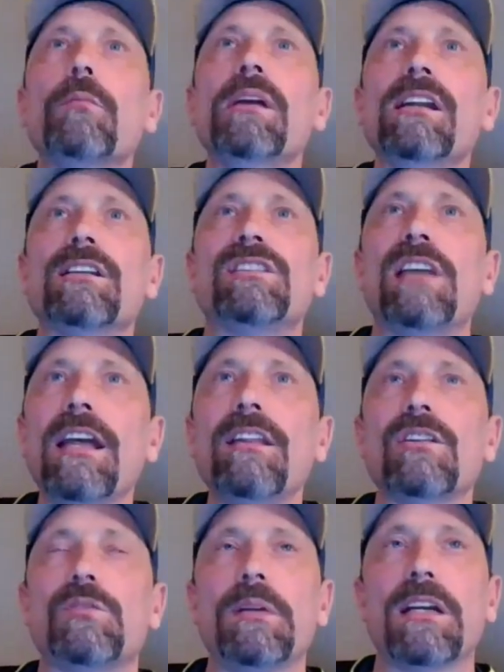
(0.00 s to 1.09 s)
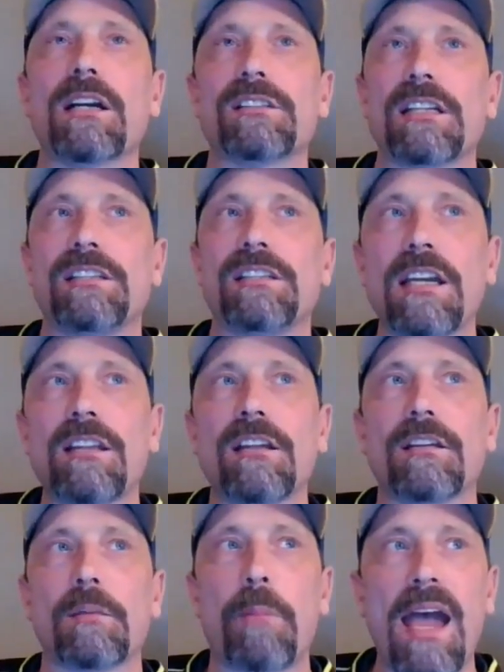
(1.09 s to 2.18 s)
me to say this because I say that
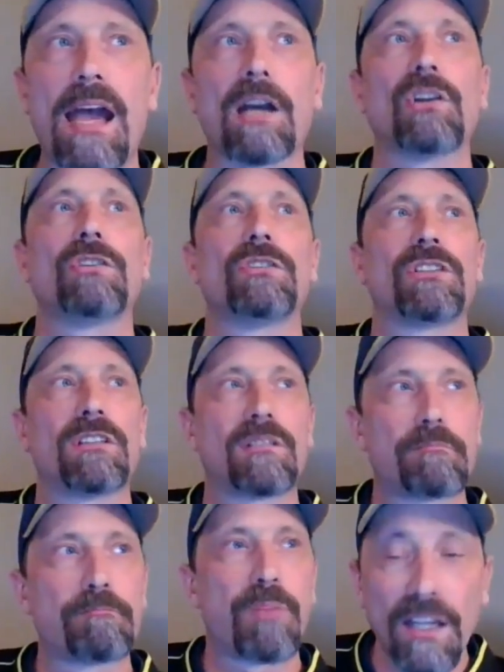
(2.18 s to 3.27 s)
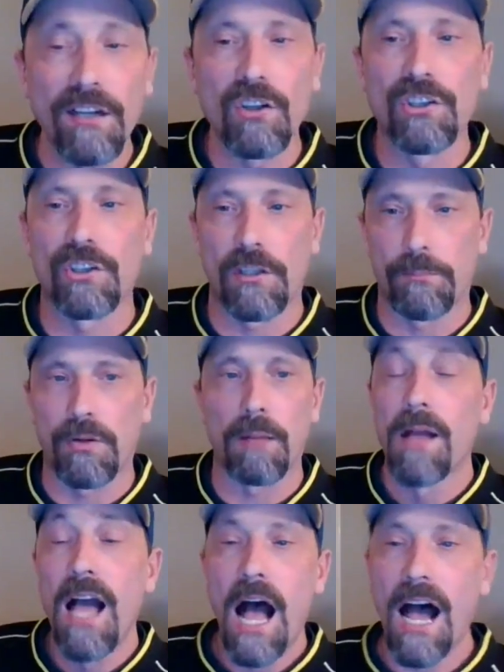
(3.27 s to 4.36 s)
the Packers players are the problem.
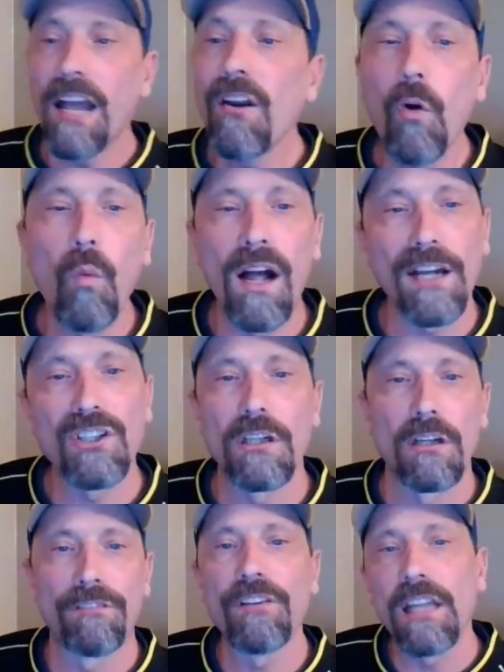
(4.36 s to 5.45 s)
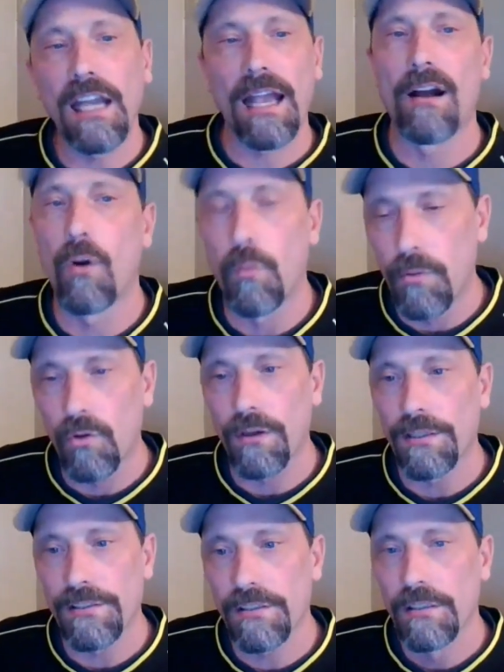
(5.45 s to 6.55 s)
I don't watch enough of the
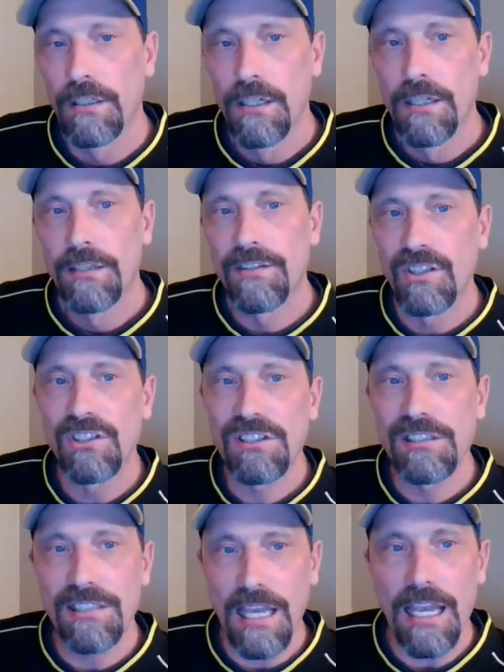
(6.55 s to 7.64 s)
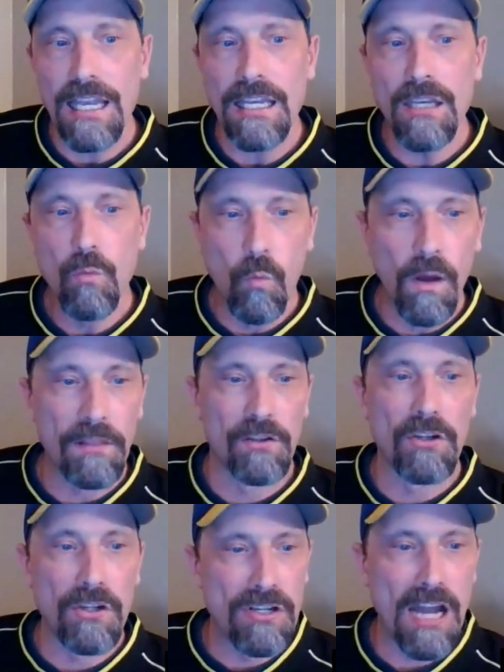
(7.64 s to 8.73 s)
Cowboys to say
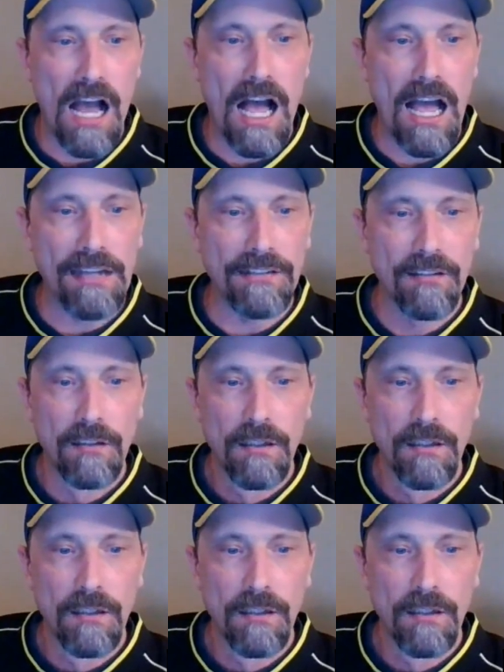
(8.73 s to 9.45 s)
whether or not.